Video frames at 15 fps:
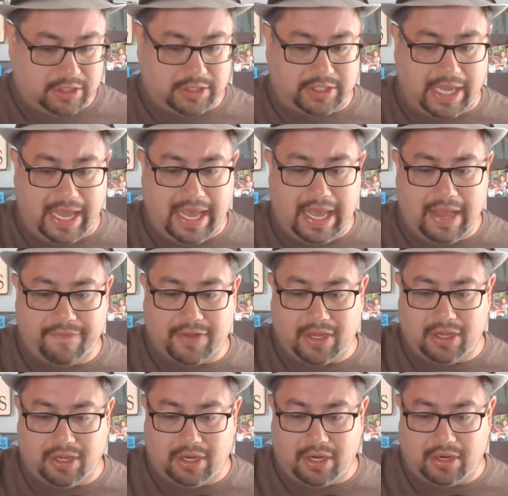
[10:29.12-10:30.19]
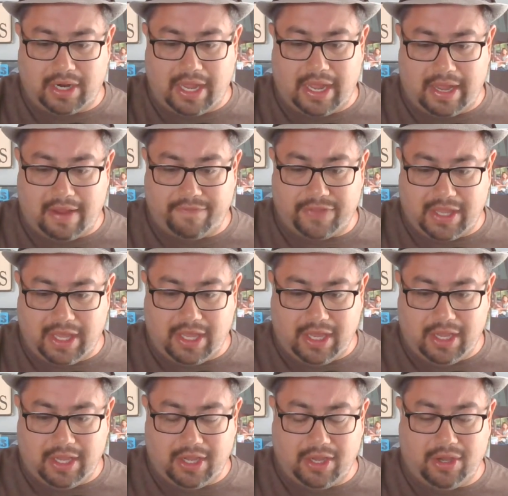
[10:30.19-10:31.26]
Savior of the
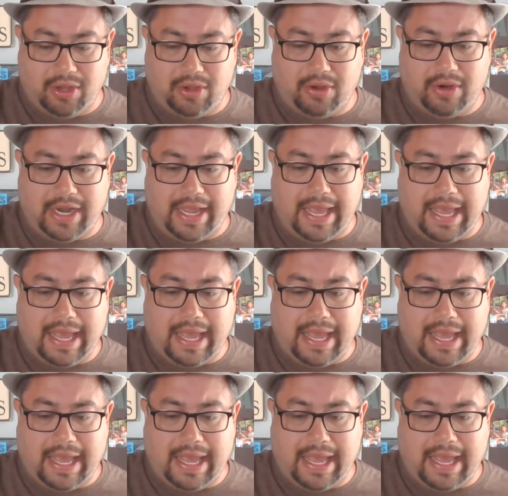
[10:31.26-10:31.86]
universe,